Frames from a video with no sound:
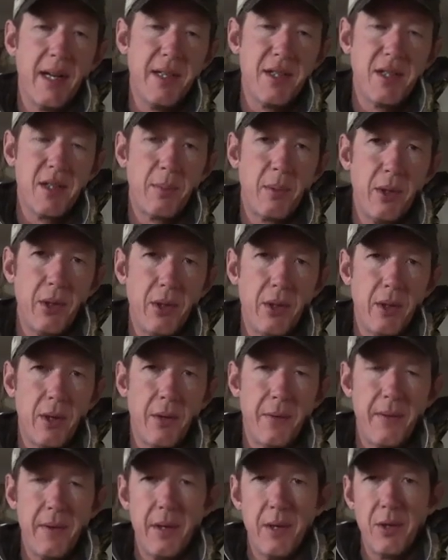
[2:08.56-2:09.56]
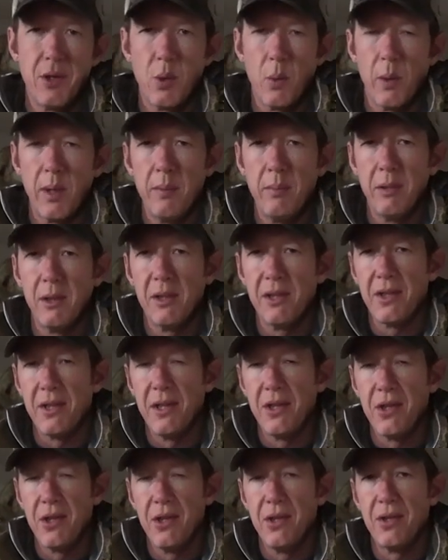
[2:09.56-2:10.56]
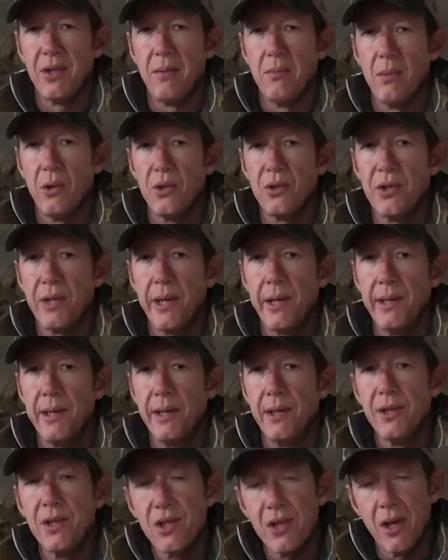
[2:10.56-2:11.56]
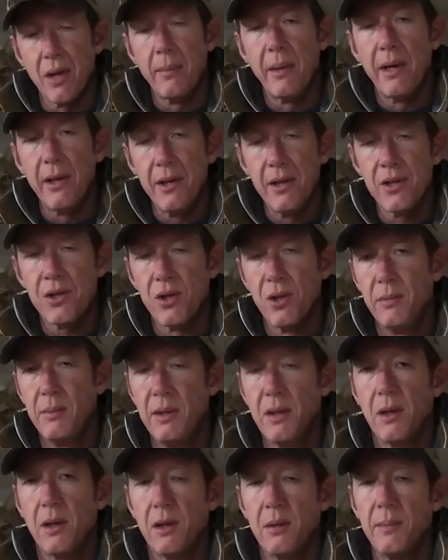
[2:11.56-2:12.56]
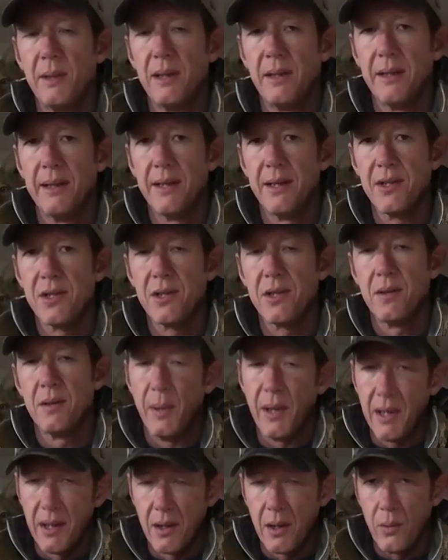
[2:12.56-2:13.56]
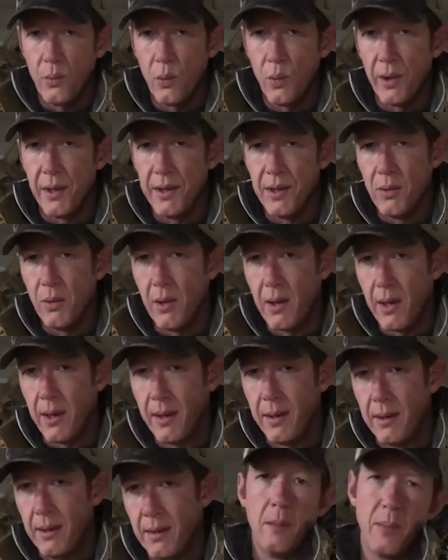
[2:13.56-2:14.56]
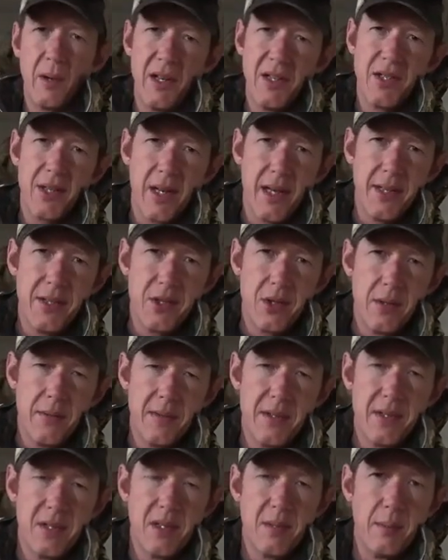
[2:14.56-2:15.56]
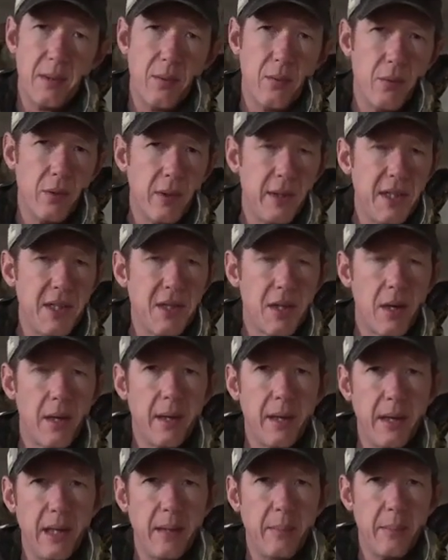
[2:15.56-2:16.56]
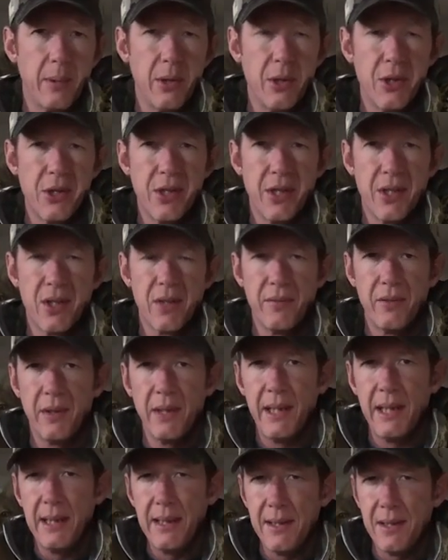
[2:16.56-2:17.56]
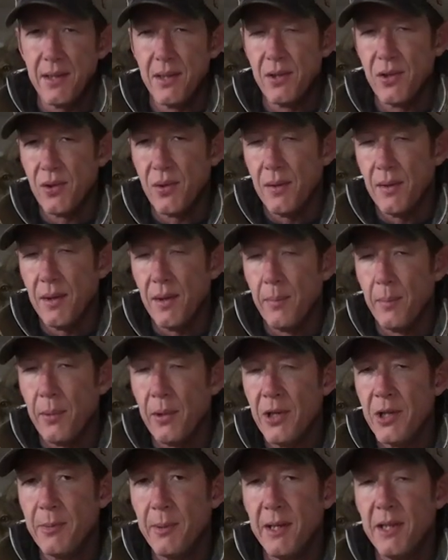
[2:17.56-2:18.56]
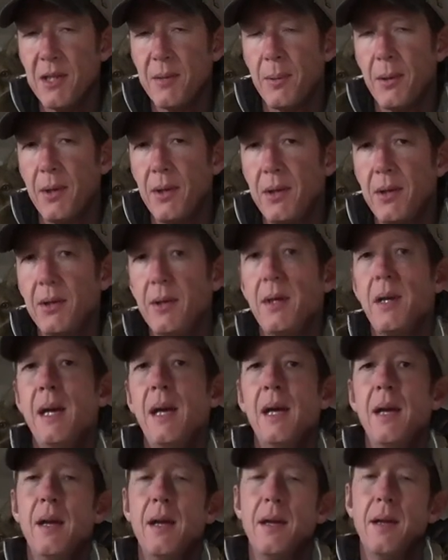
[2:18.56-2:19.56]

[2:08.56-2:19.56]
the ice is pretty good out there, 20 plus inches in most areas. Some areas could be a little bit less, depending on where you are. Now, Bry's Guide Service has been really targeting perch as of late. He says the perch bite is pretty good.